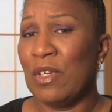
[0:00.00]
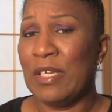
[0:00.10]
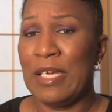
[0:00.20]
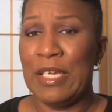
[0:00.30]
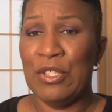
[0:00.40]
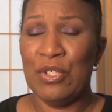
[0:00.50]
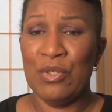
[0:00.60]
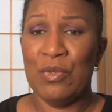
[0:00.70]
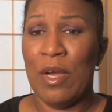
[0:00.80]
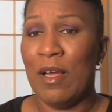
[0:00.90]
really
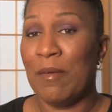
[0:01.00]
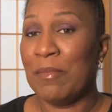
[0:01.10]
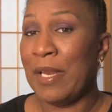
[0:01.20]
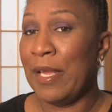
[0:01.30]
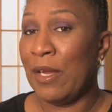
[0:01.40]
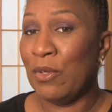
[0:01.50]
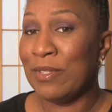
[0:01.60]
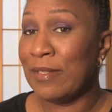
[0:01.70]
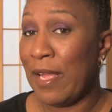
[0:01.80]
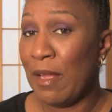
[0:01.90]
into um, nail
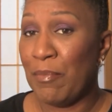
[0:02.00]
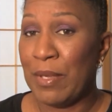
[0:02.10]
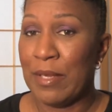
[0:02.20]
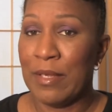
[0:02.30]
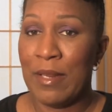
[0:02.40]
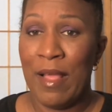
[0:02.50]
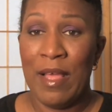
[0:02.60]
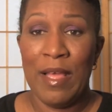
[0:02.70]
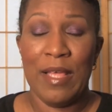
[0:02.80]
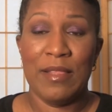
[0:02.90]
stamping,
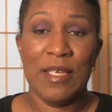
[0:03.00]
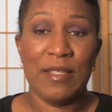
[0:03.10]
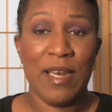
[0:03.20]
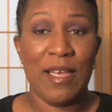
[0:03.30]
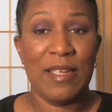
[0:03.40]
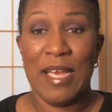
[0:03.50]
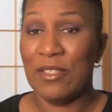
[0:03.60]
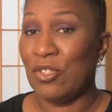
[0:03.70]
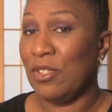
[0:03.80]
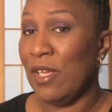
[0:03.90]
and things like
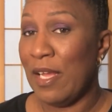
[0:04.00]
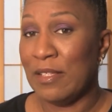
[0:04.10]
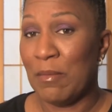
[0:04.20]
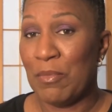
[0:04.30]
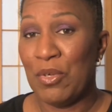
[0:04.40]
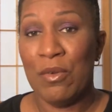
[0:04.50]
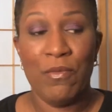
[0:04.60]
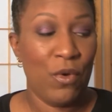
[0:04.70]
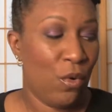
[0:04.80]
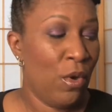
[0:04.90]
that. So she has some
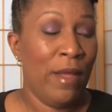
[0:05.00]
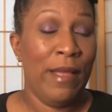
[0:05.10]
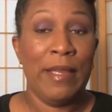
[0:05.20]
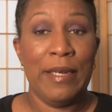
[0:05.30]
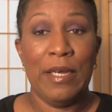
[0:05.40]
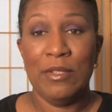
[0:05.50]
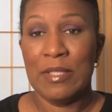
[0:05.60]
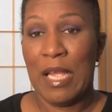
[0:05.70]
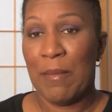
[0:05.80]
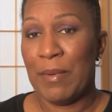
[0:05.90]
beautiful nail
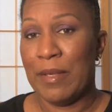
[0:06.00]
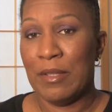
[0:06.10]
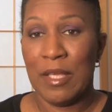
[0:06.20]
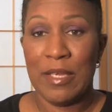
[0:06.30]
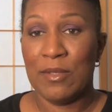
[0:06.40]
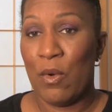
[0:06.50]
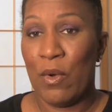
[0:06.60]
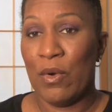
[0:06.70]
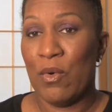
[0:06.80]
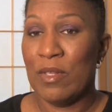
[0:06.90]
stamping things
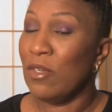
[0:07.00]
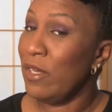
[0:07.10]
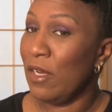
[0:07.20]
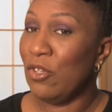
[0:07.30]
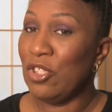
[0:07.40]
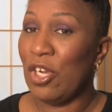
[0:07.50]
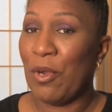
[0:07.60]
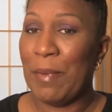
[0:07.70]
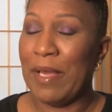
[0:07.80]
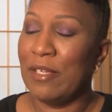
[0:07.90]
going on. So yeah, go check
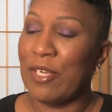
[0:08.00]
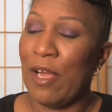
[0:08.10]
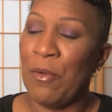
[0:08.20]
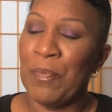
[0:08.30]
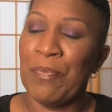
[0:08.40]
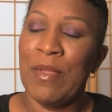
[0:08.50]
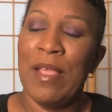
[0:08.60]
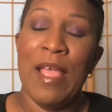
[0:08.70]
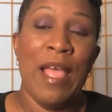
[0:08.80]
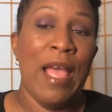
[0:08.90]
her page out.
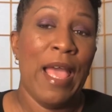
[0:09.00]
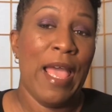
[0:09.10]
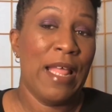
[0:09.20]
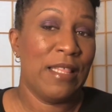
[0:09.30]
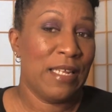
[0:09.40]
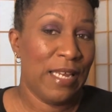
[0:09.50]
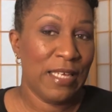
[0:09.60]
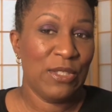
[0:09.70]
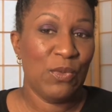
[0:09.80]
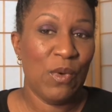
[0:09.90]
And the
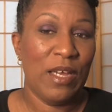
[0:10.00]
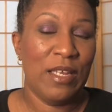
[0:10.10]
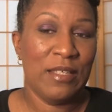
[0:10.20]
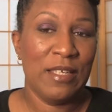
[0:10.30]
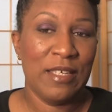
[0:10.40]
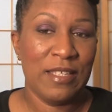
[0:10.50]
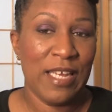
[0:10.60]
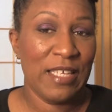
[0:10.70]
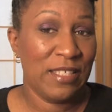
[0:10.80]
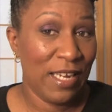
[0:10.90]
next one,
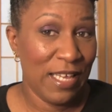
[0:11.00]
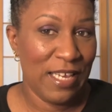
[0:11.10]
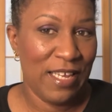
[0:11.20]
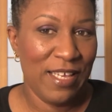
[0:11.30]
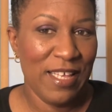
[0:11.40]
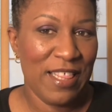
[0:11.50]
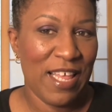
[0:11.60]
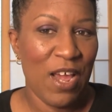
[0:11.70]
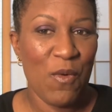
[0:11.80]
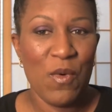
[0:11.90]
next lady
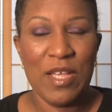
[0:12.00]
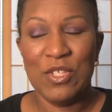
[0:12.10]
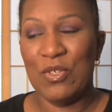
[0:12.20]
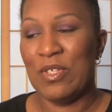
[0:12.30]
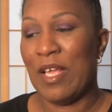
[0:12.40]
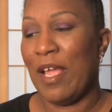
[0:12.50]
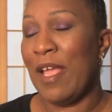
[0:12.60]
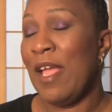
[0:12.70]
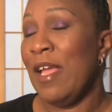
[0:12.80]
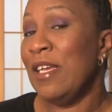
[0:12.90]
that I want to
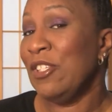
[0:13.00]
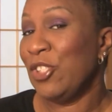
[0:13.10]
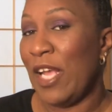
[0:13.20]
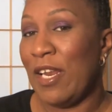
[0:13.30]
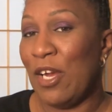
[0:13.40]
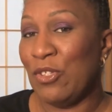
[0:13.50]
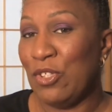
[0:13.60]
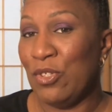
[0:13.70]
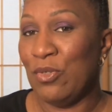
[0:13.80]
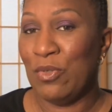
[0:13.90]
say shout
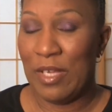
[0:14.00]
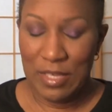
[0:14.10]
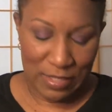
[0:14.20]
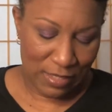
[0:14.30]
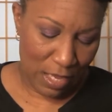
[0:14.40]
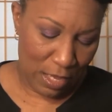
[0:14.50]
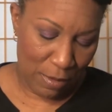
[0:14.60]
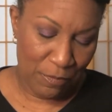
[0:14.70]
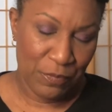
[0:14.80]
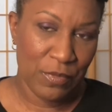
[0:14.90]
out to is
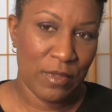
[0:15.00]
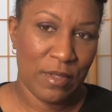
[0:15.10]
um,